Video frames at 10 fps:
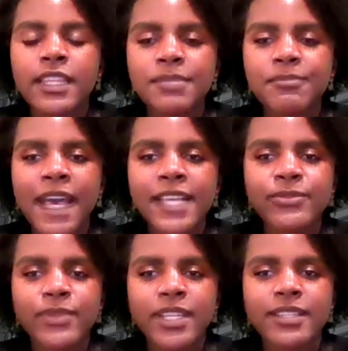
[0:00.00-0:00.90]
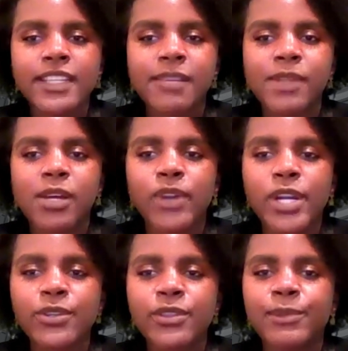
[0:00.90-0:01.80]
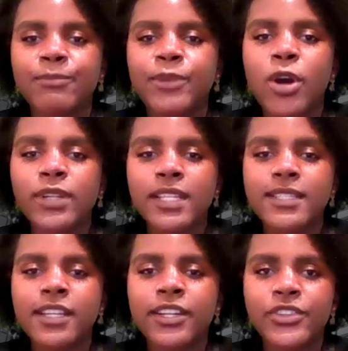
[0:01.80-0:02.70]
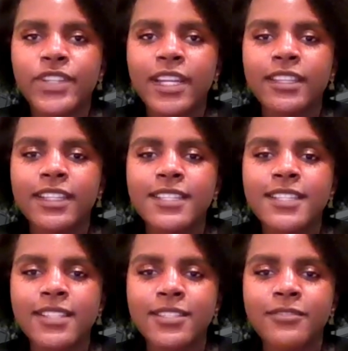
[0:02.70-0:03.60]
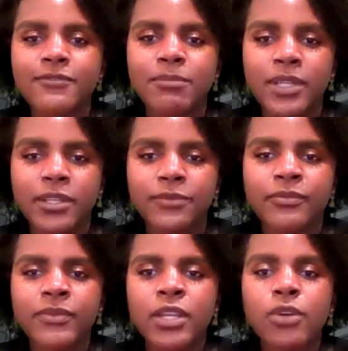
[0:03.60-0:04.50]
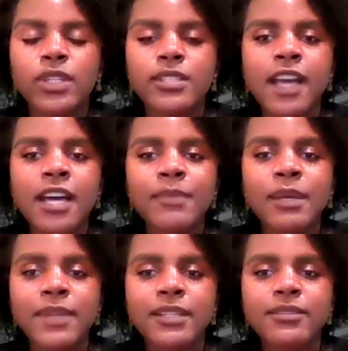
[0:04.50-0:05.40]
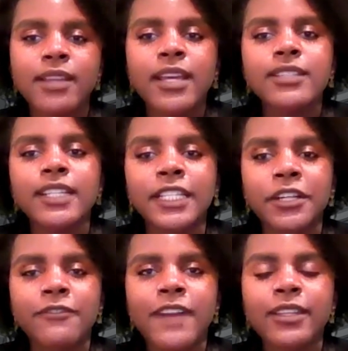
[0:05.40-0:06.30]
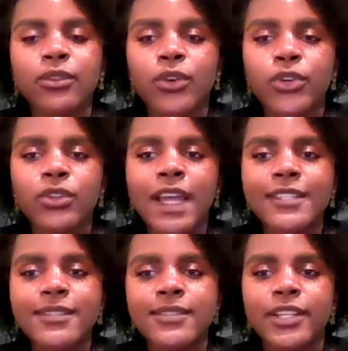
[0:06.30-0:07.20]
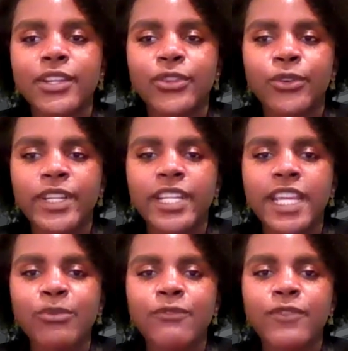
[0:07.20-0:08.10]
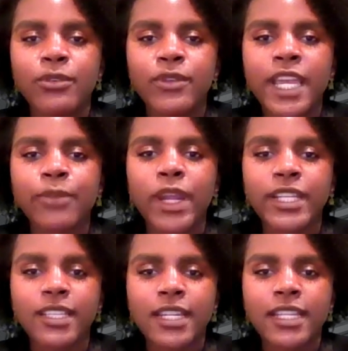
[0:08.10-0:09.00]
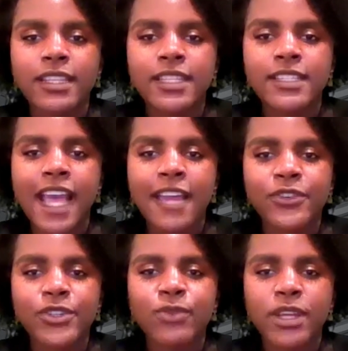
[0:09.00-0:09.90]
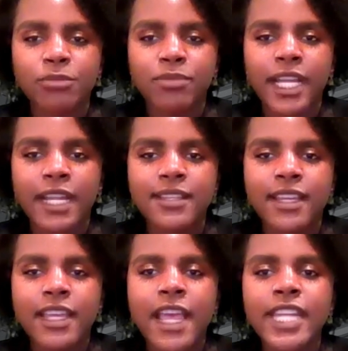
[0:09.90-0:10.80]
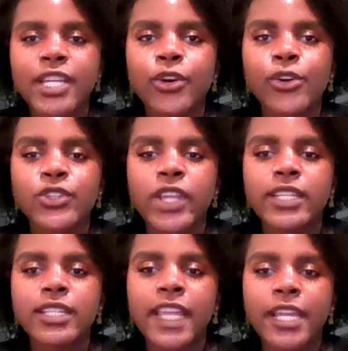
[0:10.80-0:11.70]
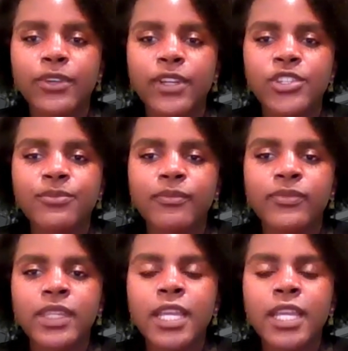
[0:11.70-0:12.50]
This past week, CML worked with the proponents in understanding the intent of the bill. We saw amendments to clarify the local licensing authority in reviewing and regulating these adverse weather plans in negotiated language.